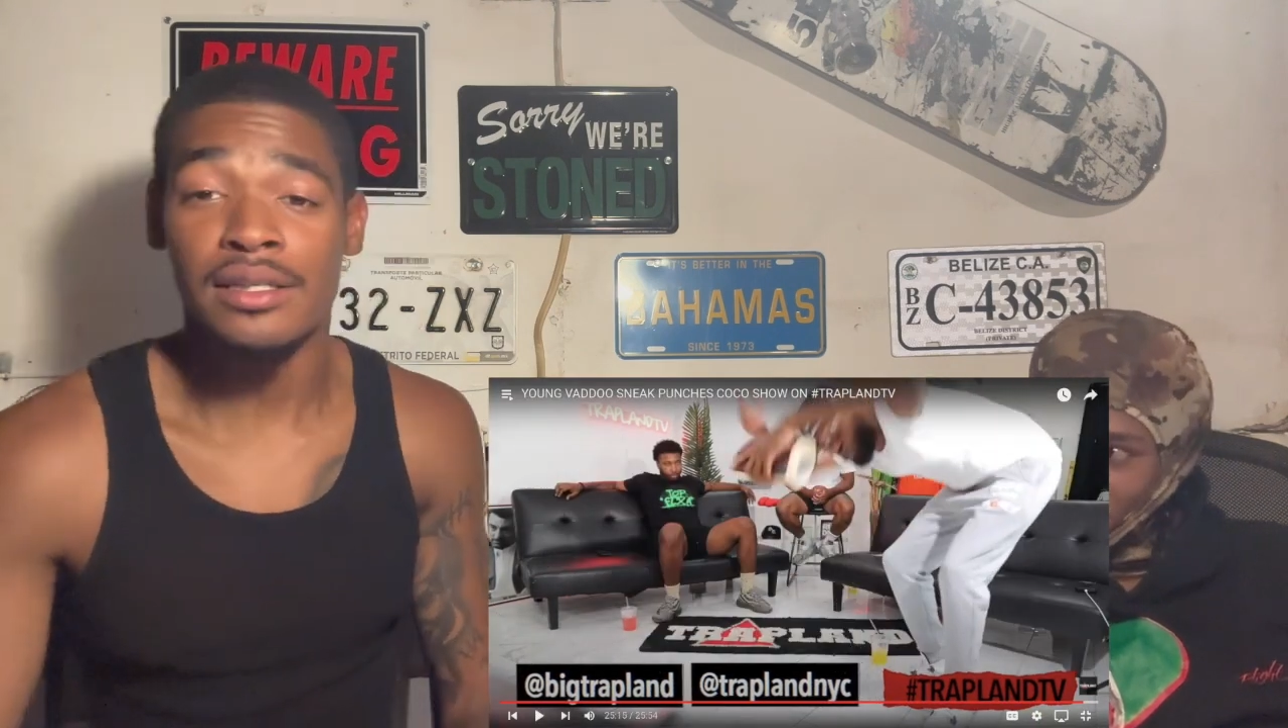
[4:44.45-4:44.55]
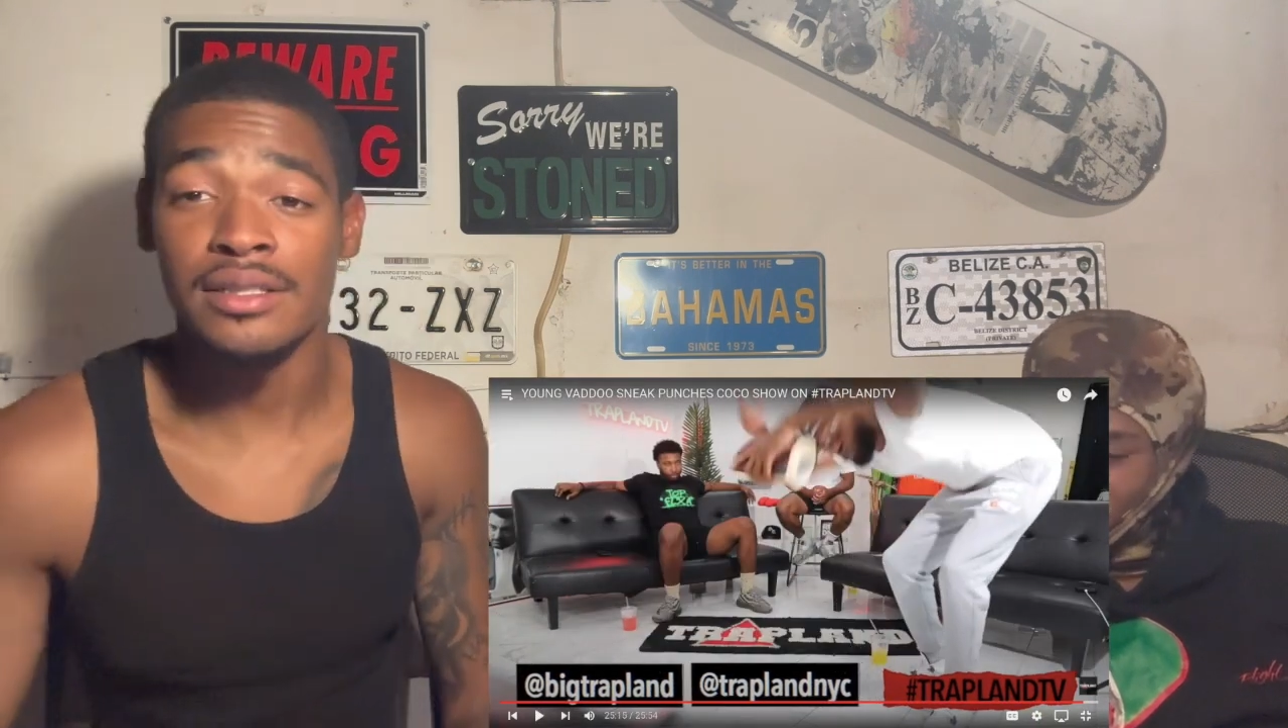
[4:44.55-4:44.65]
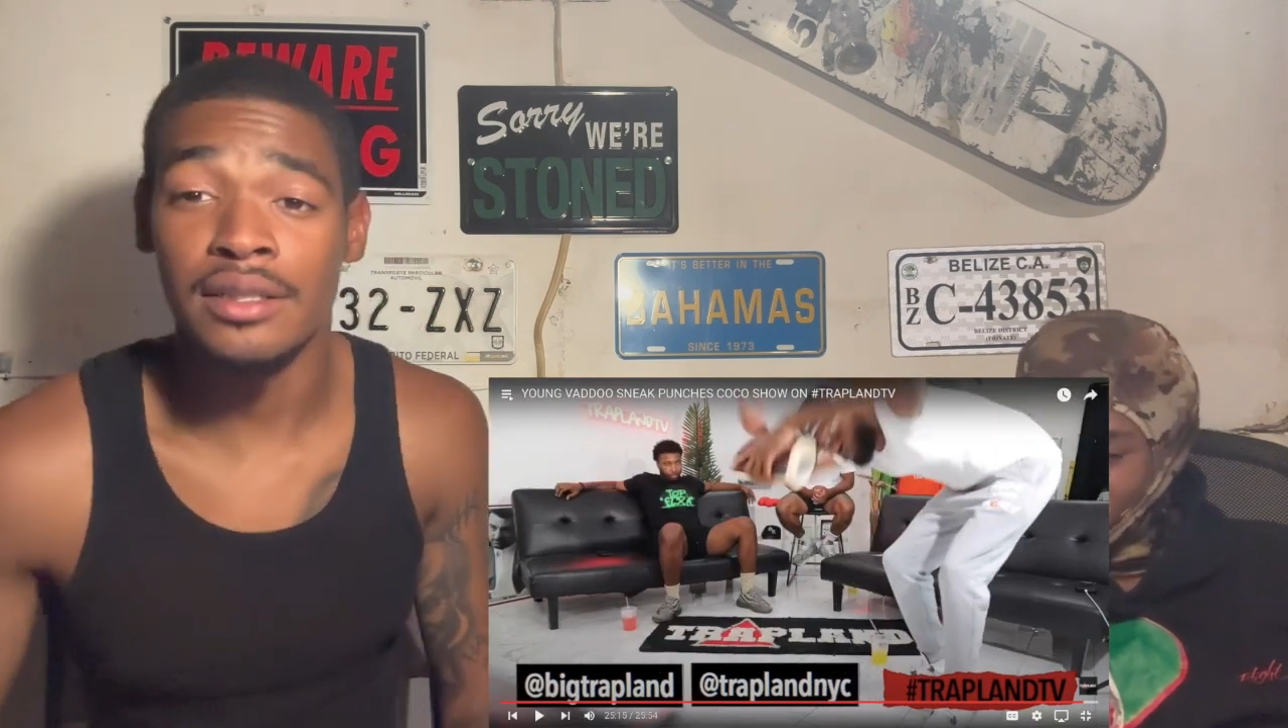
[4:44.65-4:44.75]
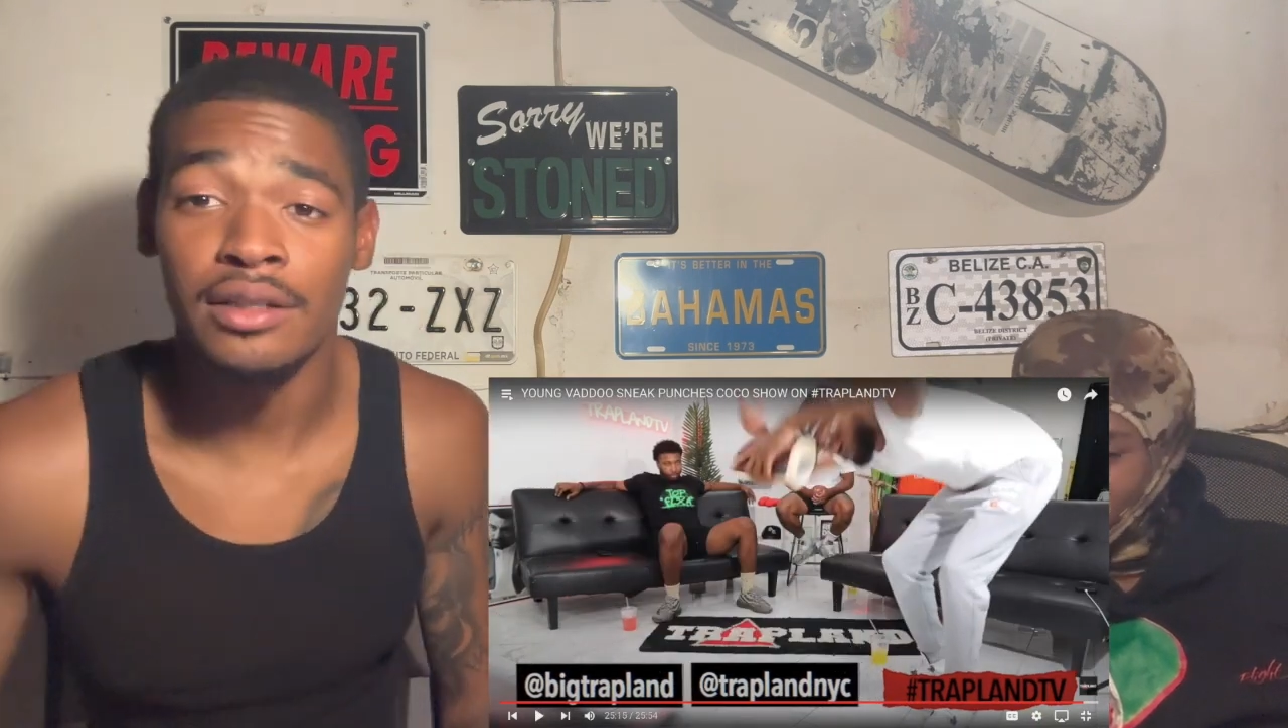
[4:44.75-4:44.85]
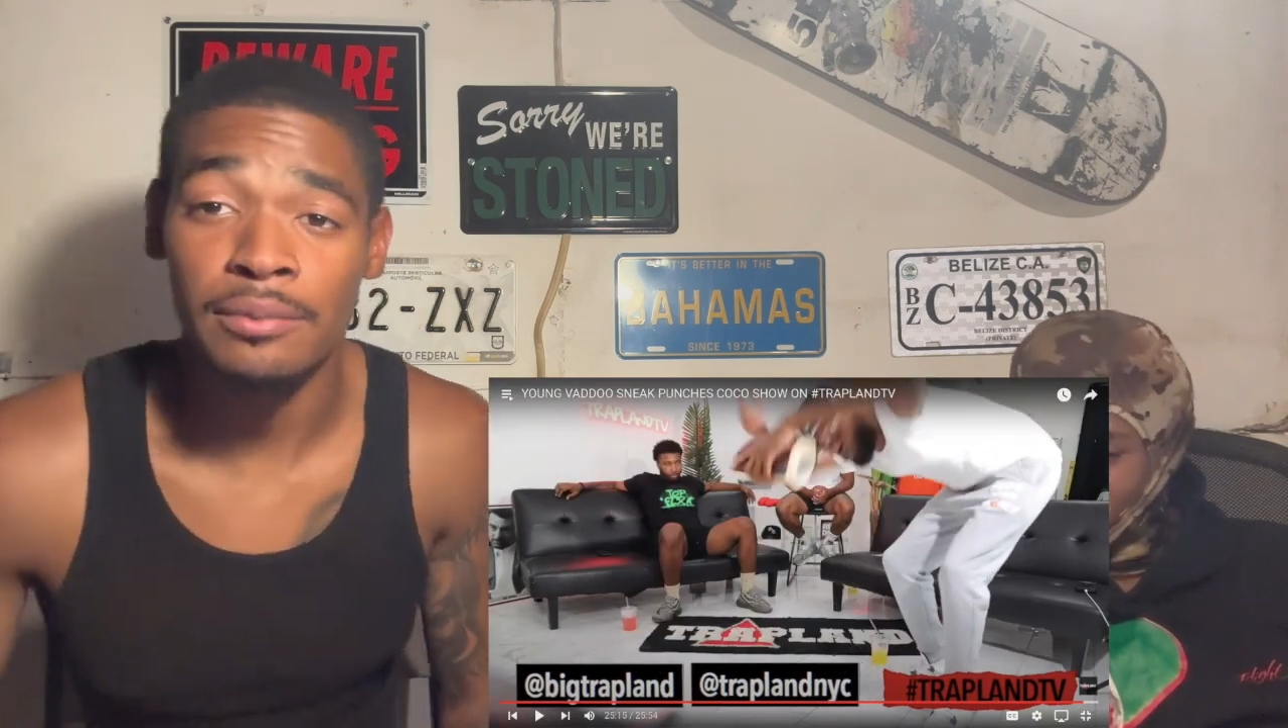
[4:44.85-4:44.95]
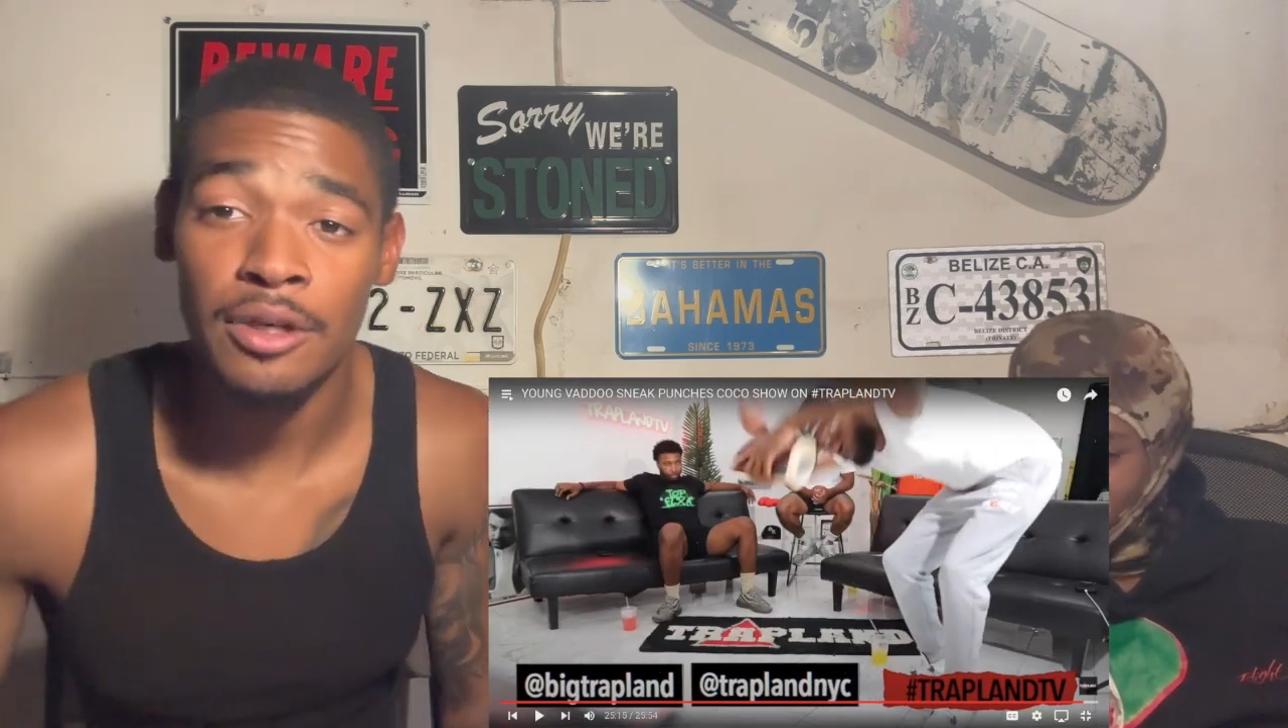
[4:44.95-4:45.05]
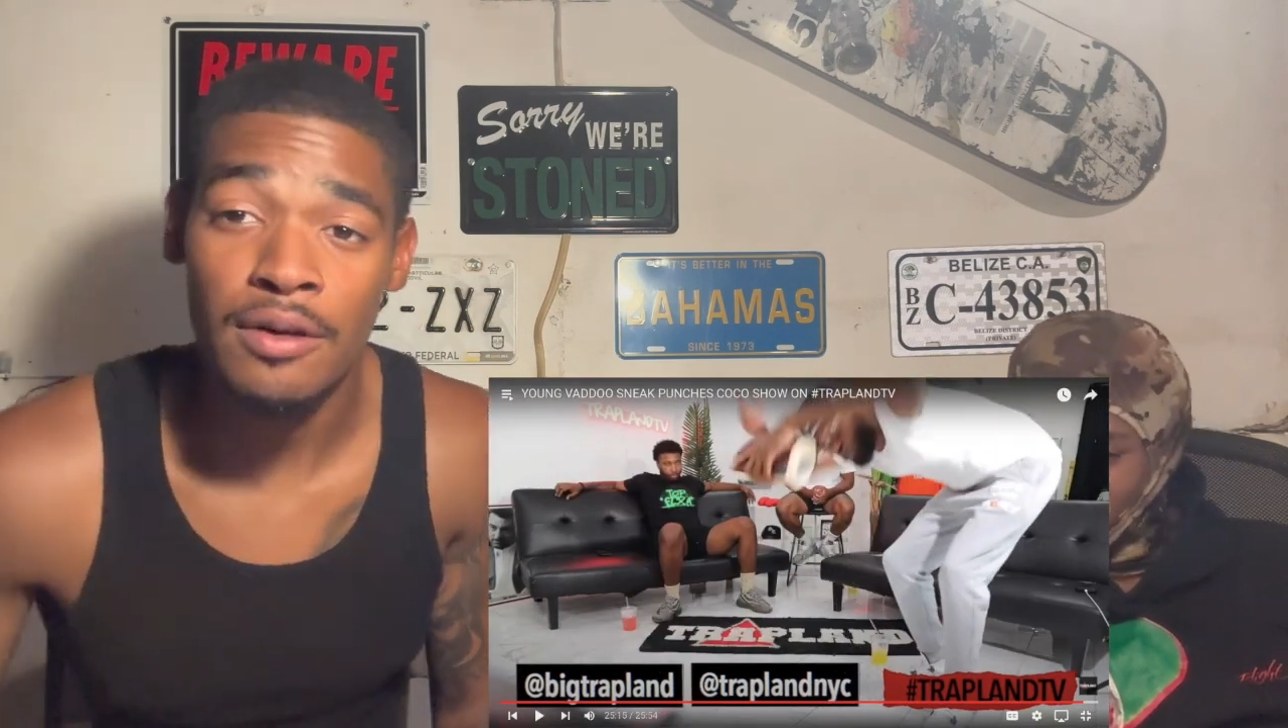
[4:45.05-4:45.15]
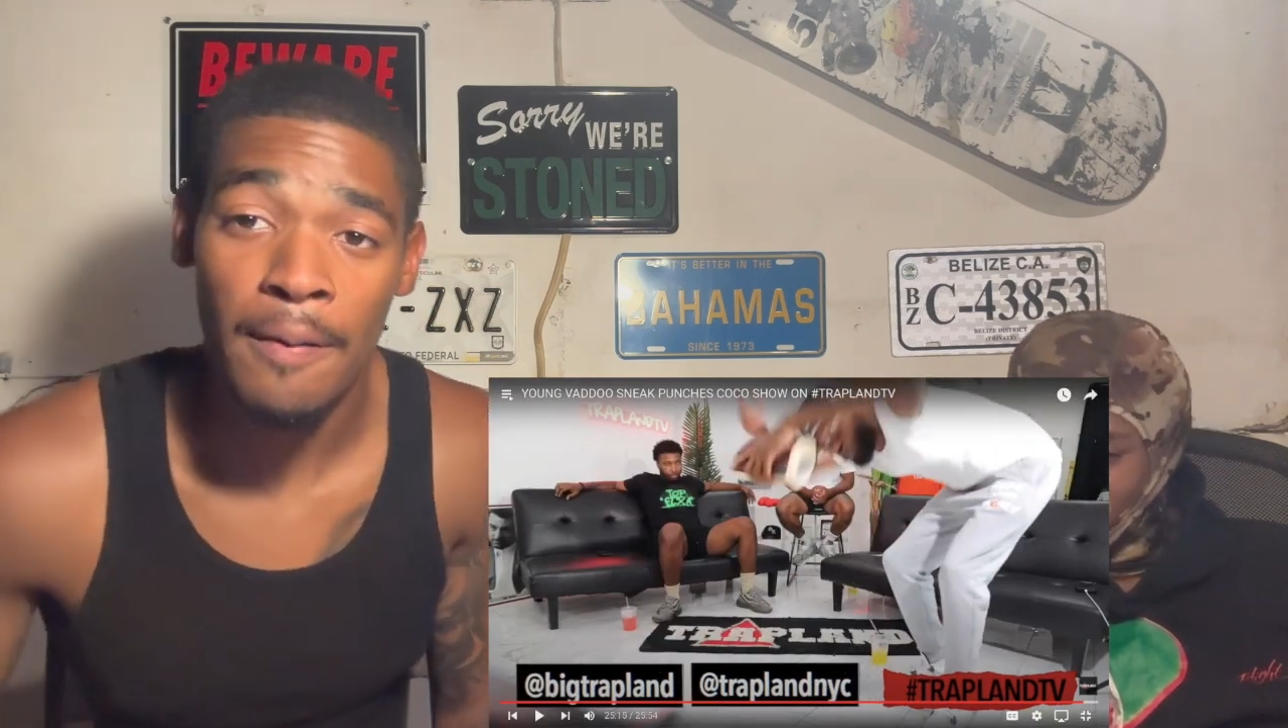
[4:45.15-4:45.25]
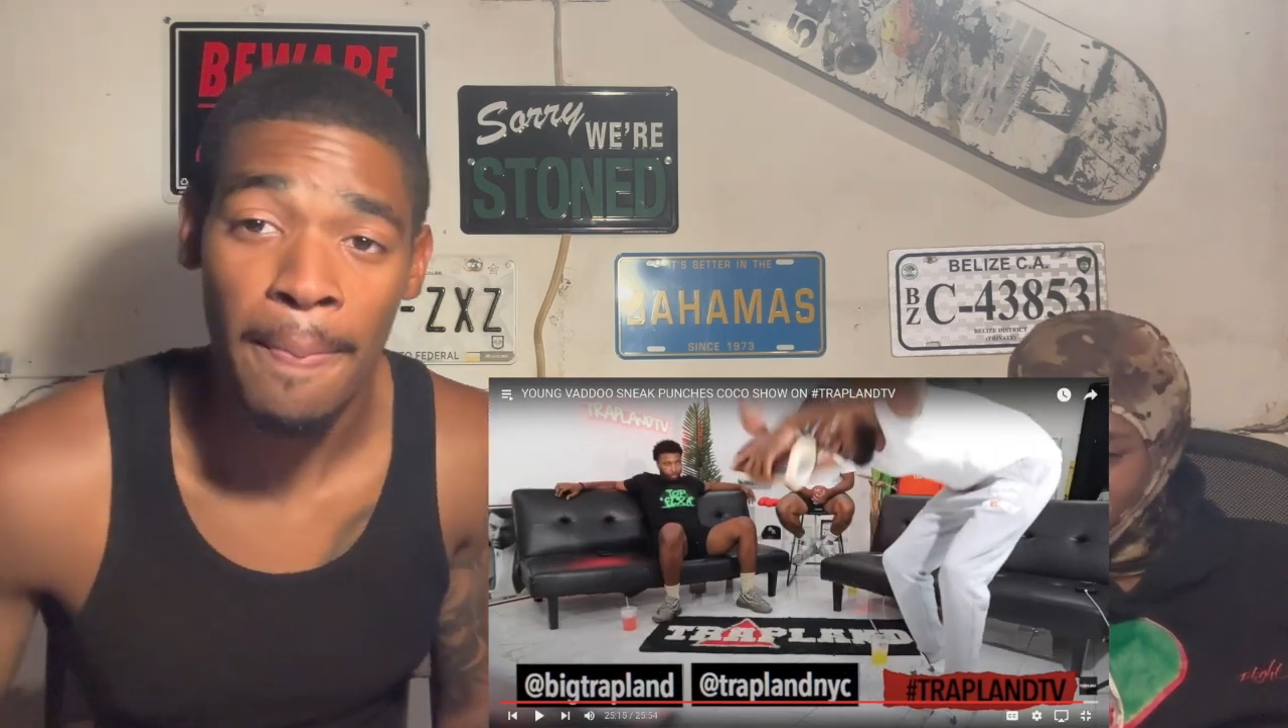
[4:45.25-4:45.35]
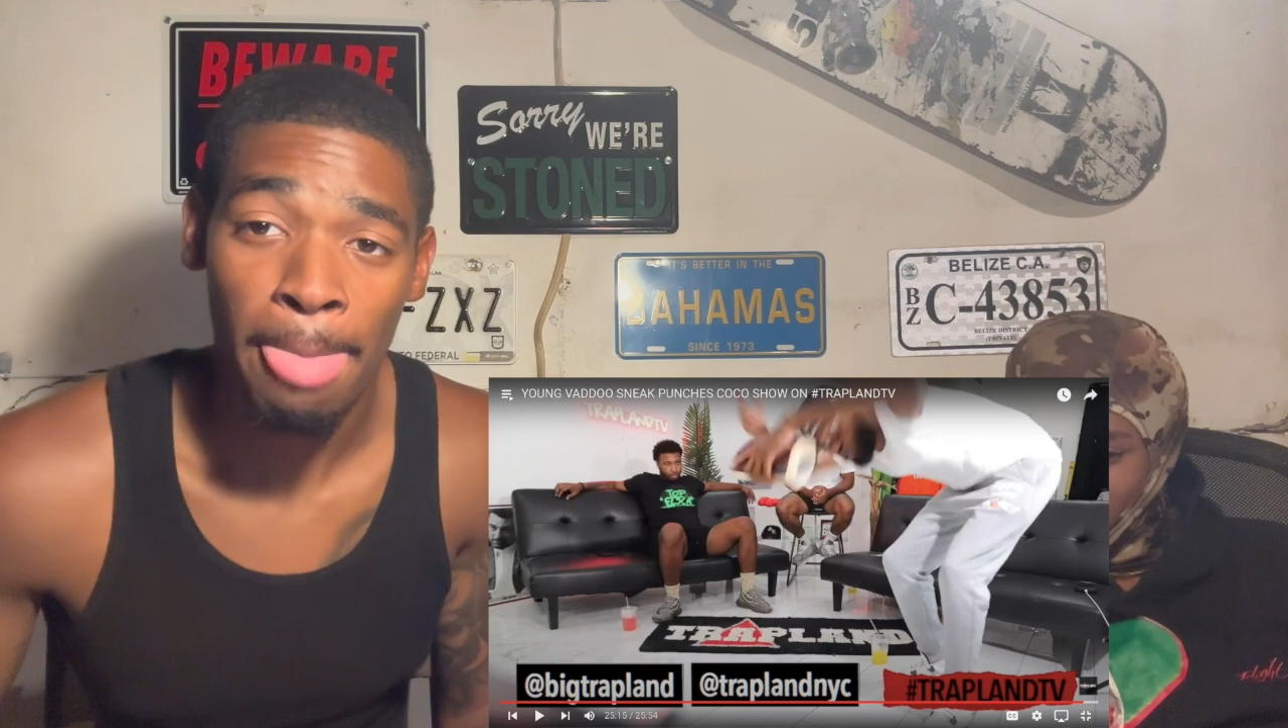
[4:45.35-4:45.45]
sneak him
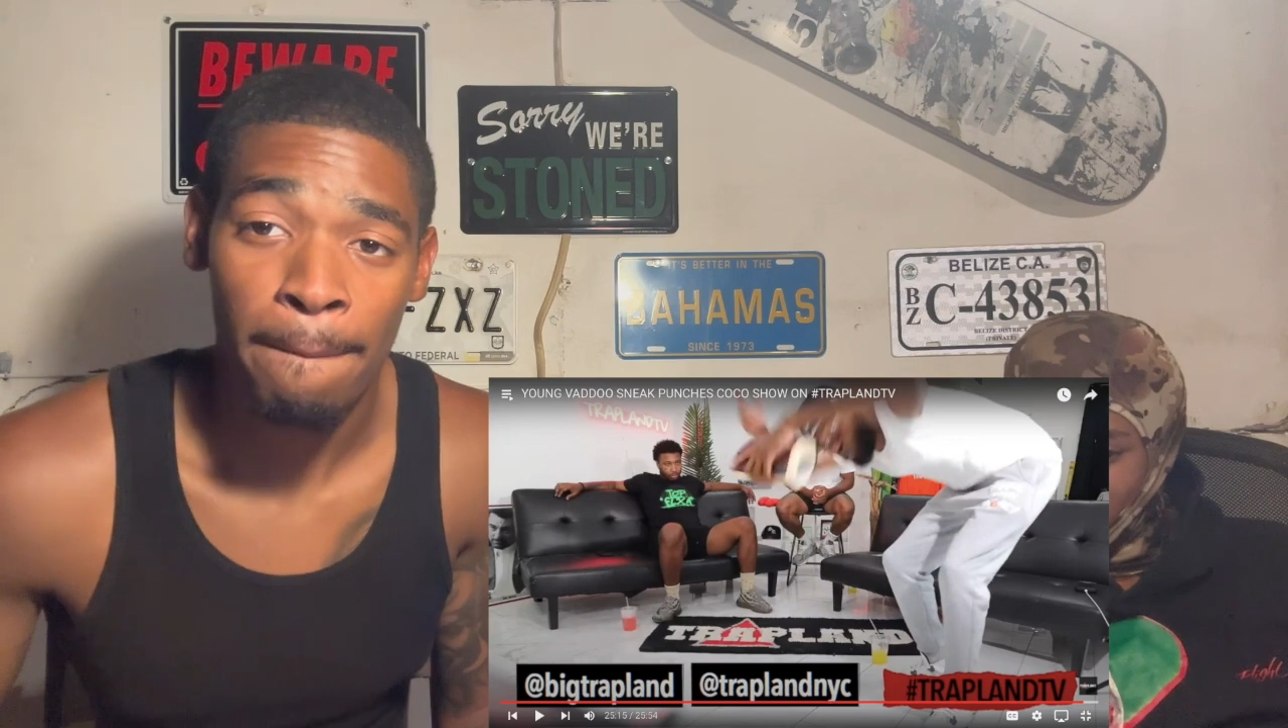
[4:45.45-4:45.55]
though.